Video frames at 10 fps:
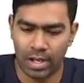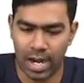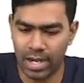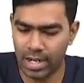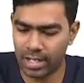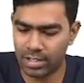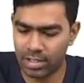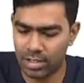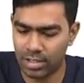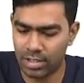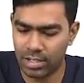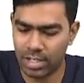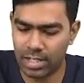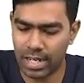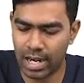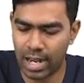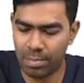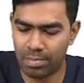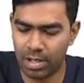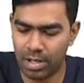And next, it can
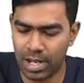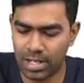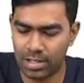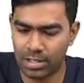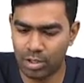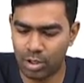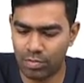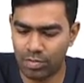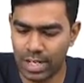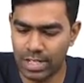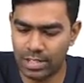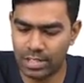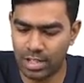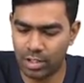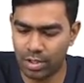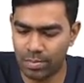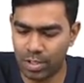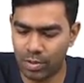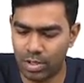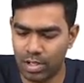happen as a result of insult to the
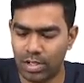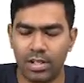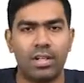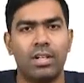pituitary.